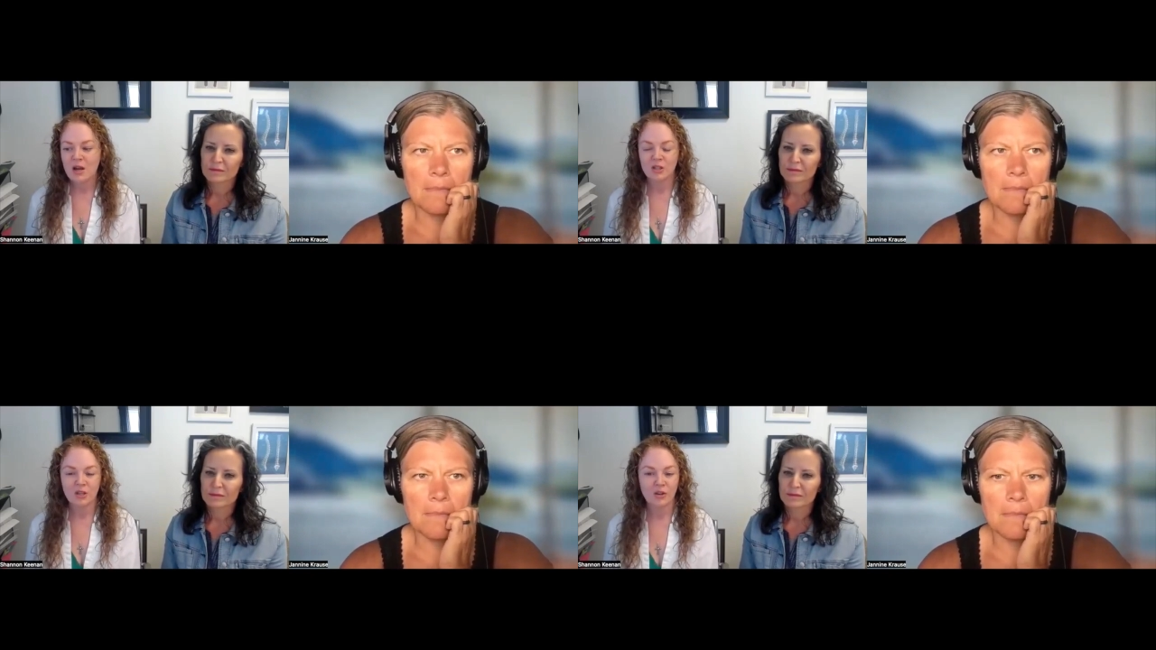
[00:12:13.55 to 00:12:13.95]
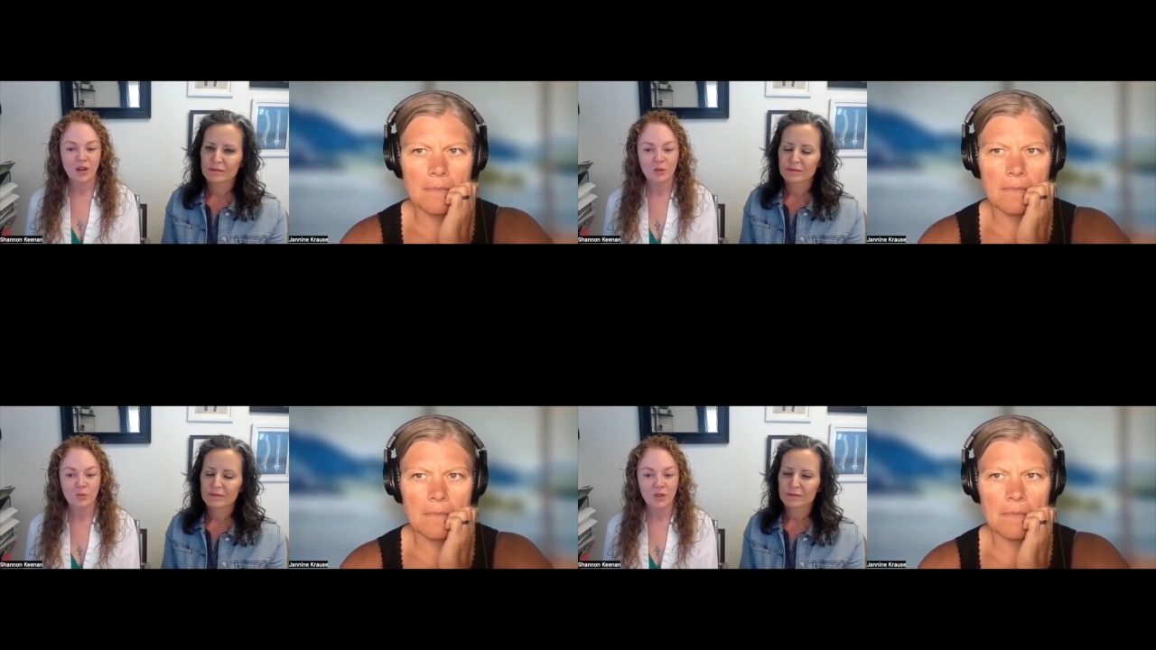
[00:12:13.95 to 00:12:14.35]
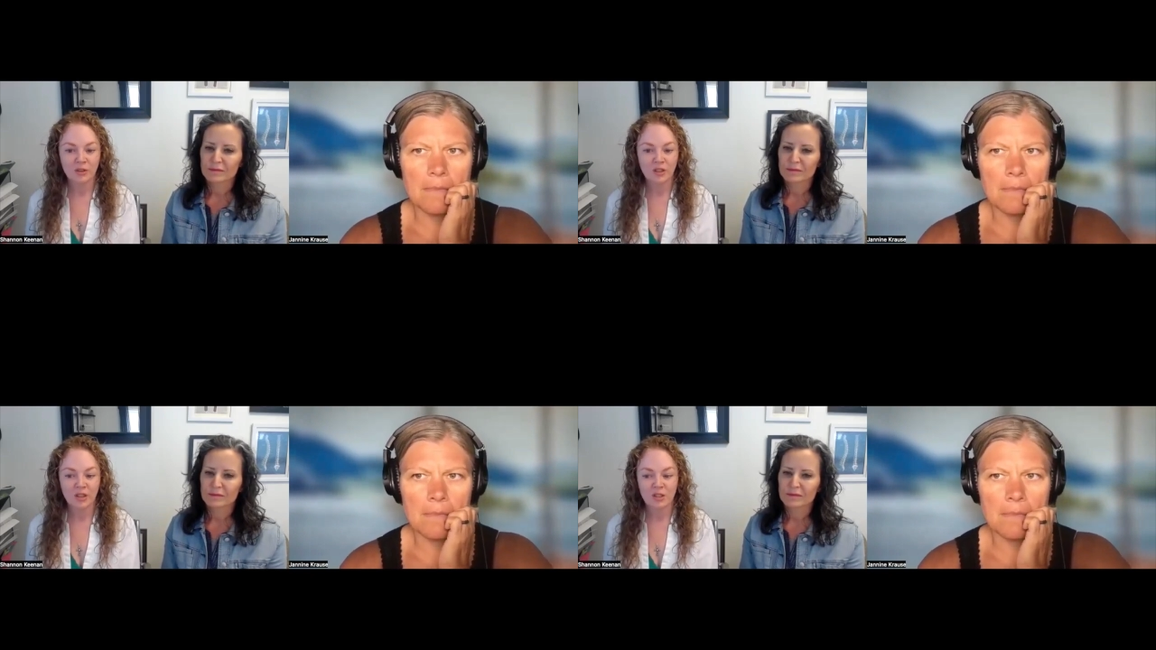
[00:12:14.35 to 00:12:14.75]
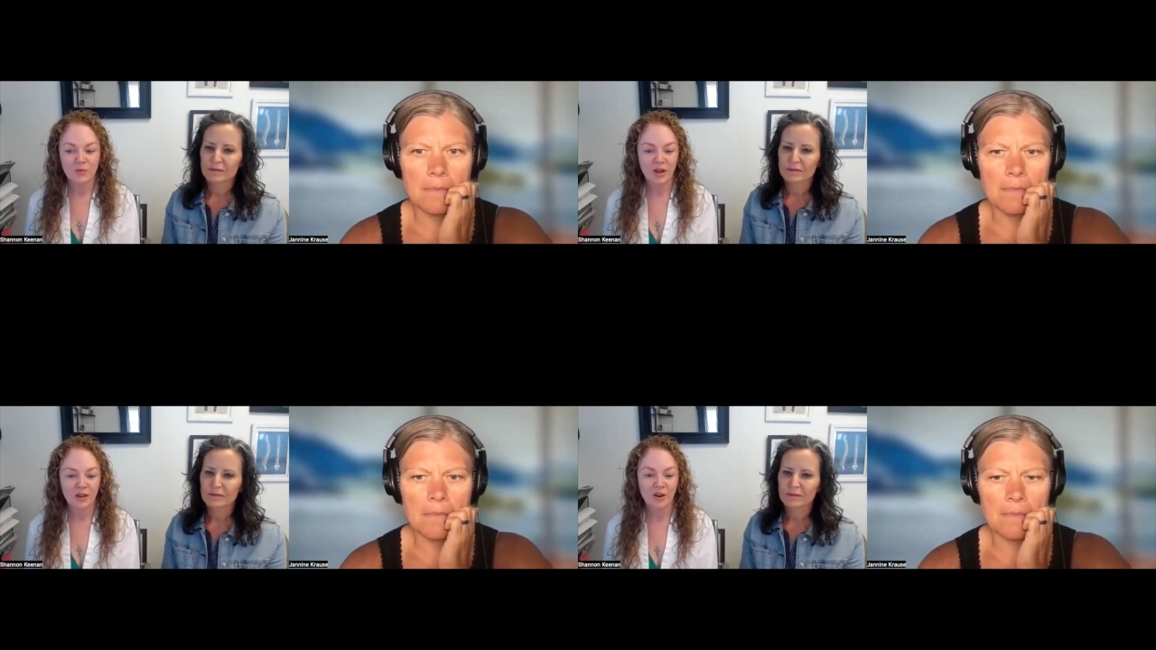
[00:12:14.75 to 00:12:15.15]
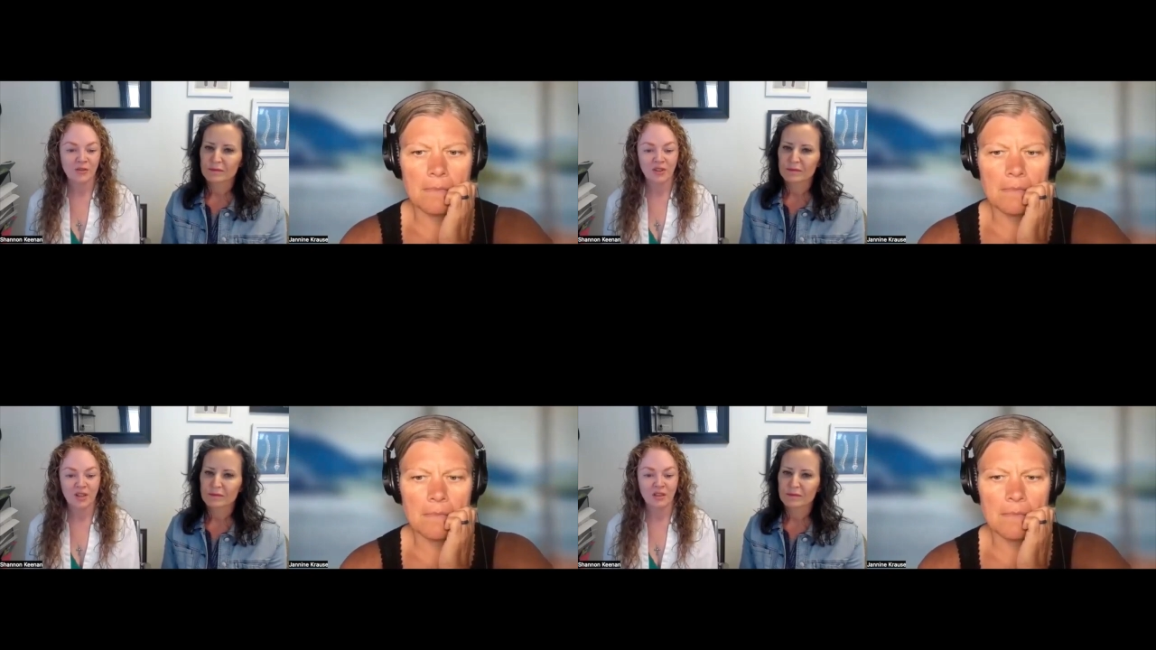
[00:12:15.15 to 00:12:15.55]
Speaker 1: She and her husband are looking to buy an
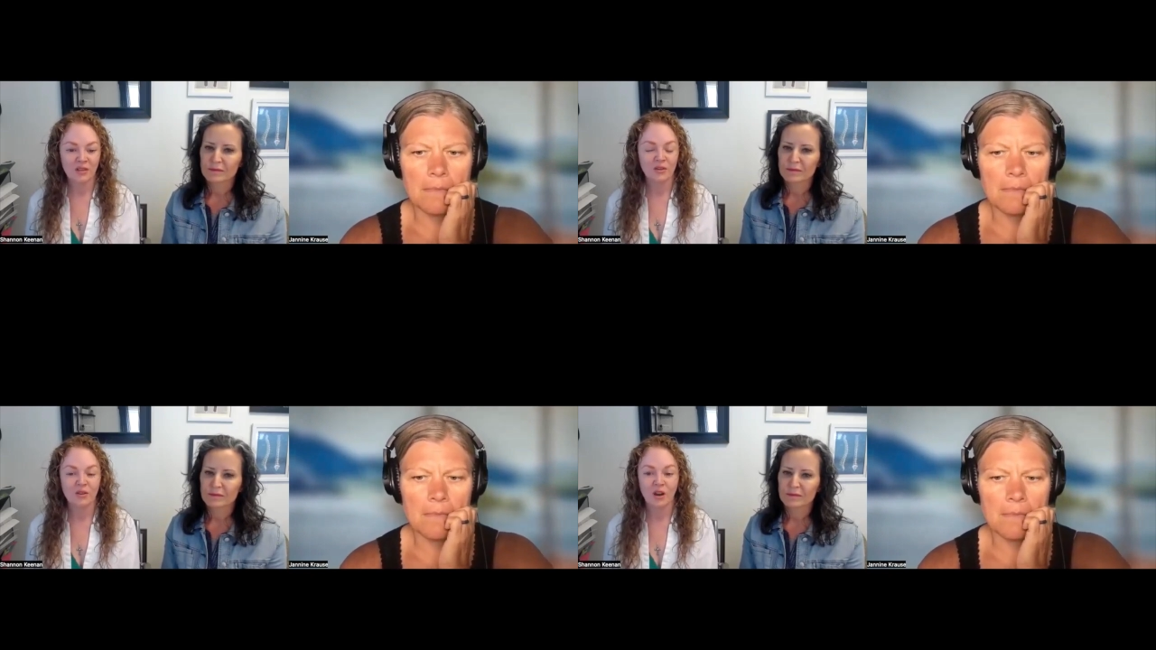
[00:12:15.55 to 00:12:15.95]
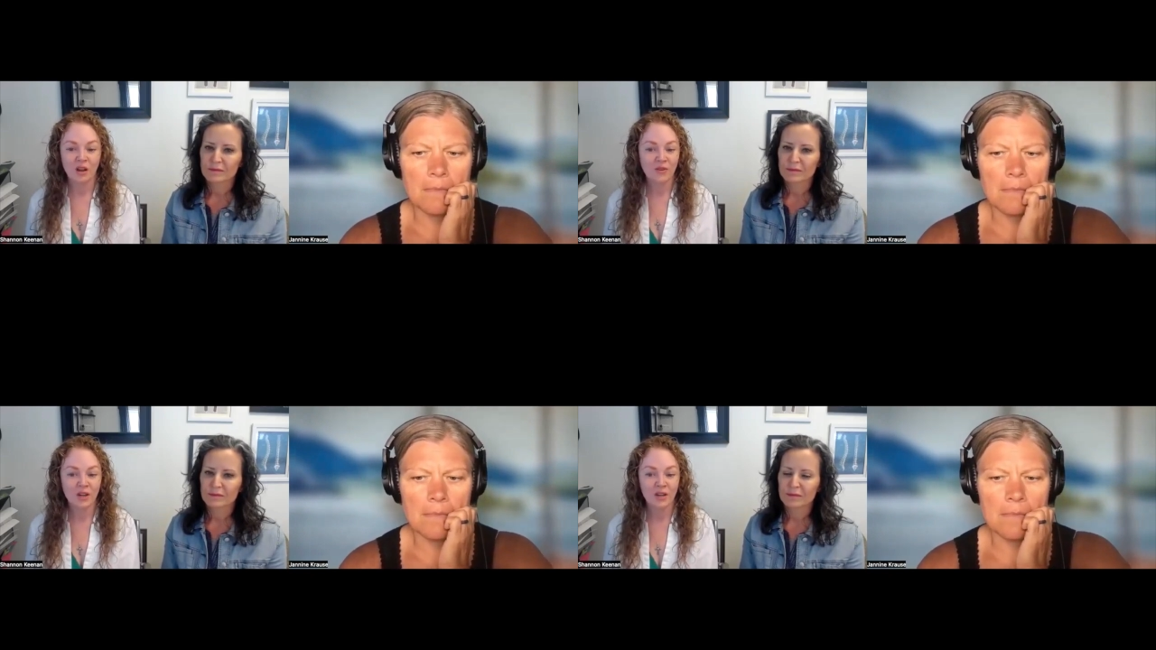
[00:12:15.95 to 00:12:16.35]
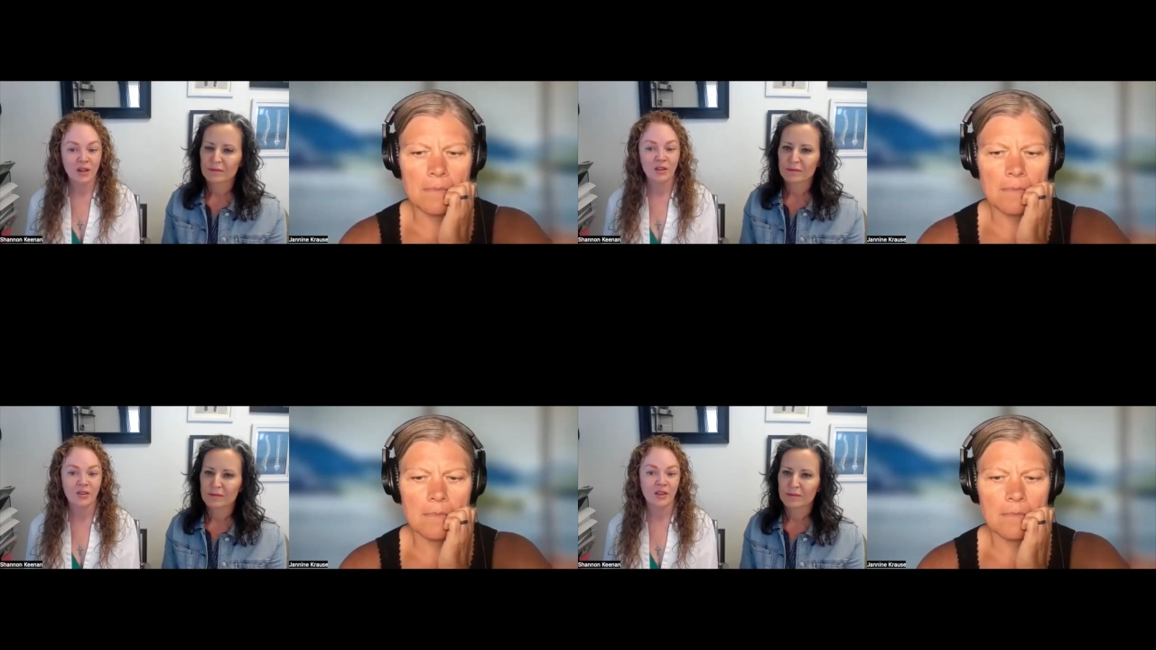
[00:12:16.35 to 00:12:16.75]
RV, and they feel confident now that they